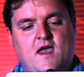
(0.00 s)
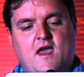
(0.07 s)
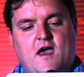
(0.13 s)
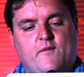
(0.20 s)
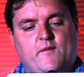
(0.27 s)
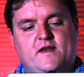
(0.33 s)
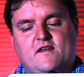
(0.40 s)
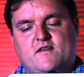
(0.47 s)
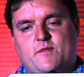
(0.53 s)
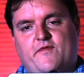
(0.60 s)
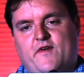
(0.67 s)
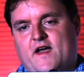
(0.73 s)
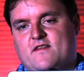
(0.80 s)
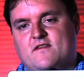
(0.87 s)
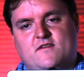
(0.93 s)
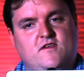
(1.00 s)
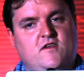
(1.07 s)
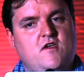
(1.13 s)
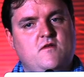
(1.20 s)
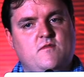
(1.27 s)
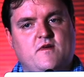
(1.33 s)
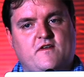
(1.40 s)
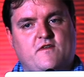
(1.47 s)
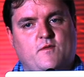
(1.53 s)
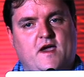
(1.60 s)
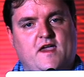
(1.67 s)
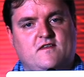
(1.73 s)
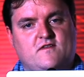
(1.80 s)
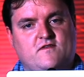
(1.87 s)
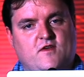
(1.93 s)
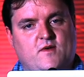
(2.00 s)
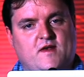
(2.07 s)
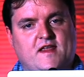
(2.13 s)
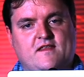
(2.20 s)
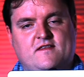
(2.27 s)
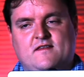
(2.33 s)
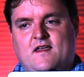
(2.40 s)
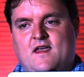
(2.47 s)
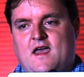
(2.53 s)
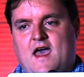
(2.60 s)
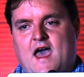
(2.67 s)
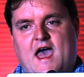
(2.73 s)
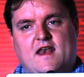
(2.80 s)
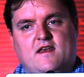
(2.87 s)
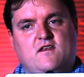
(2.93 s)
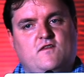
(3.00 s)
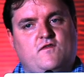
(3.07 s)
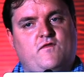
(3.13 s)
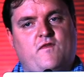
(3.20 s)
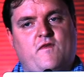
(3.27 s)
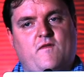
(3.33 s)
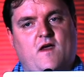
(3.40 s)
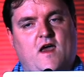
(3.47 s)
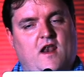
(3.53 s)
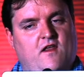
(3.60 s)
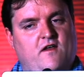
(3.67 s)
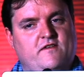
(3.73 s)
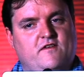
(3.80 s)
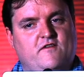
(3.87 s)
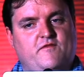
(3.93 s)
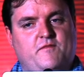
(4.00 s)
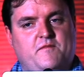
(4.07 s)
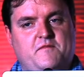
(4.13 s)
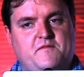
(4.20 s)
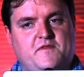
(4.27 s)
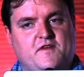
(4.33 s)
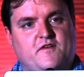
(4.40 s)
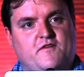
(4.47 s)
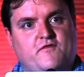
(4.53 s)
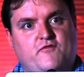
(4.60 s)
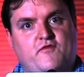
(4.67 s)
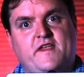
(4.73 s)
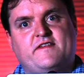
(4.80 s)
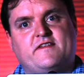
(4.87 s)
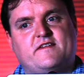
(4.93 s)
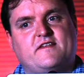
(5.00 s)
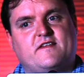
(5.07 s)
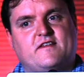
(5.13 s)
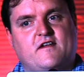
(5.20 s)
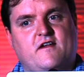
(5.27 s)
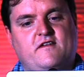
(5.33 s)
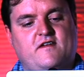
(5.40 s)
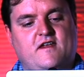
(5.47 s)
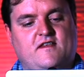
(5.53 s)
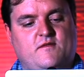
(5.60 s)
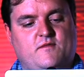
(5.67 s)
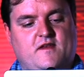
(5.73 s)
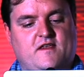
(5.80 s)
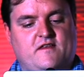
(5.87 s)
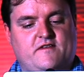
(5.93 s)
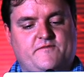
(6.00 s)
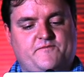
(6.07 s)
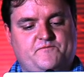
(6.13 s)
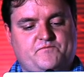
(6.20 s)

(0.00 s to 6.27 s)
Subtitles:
And Windows provides numerous ways of doing this, and there's a lot of sort of risks associated with this.